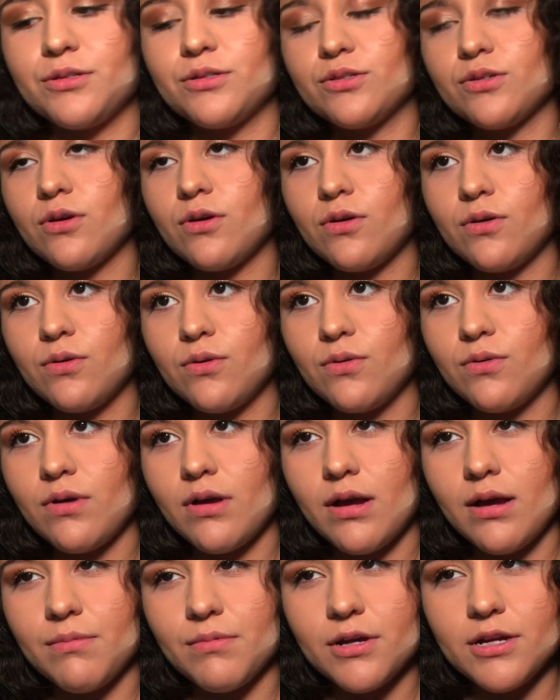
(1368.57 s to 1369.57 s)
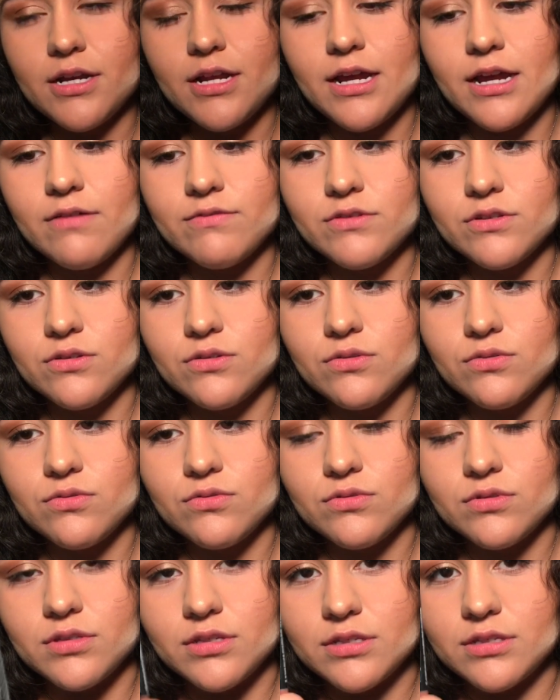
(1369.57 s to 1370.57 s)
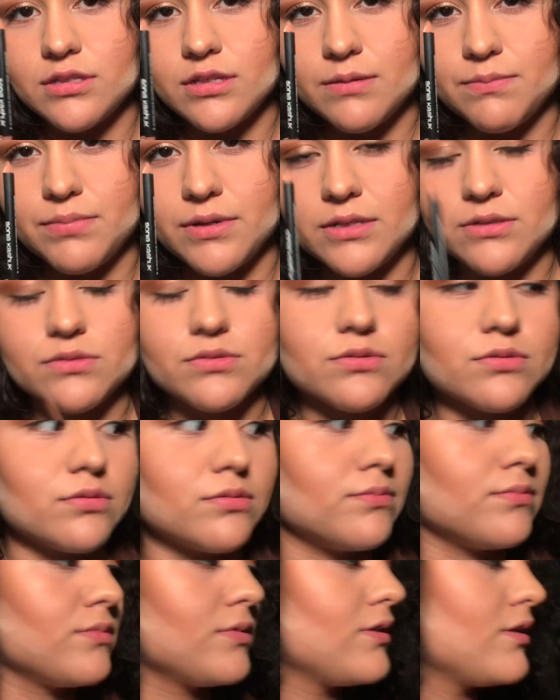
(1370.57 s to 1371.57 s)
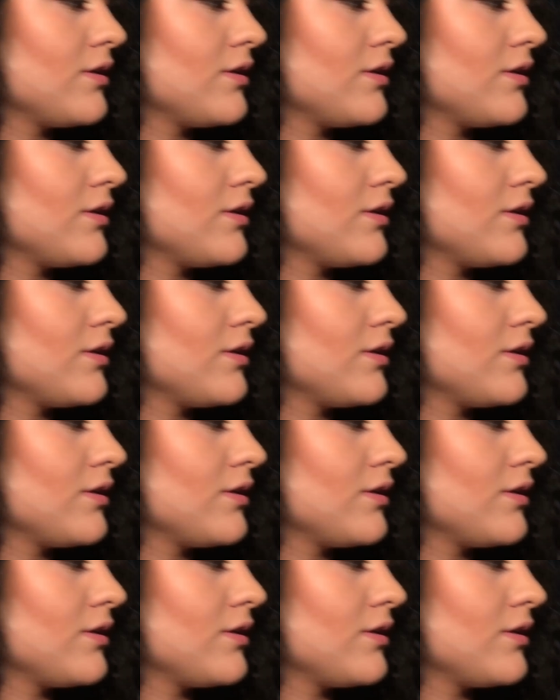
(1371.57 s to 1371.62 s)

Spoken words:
so I'm gonna have to use this lip pencil.